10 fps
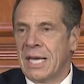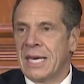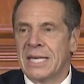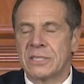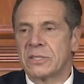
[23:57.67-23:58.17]

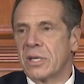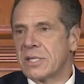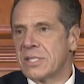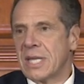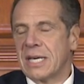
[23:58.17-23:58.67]
Not just on
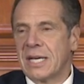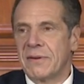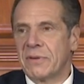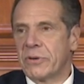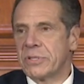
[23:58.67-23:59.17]
a state
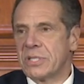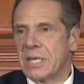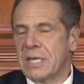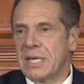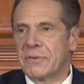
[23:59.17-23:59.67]
level or a
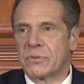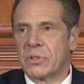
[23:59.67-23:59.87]
city level